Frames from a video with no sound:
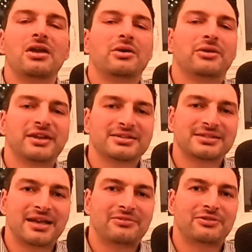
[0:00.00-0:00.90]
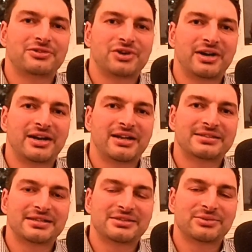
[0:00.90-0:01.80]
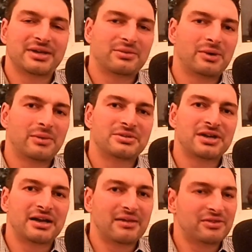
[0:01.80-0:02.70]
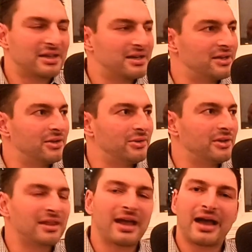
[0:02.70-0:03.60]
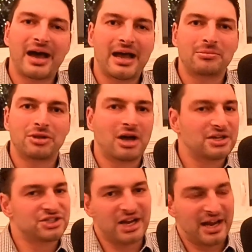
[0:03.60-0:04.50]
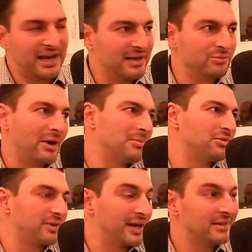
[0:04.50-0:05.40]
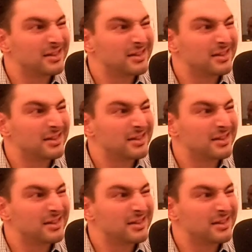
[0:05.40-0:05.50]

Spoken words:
Well, thanks again for joining us this week, where we talk everything to do with AI, blockchain, Web3.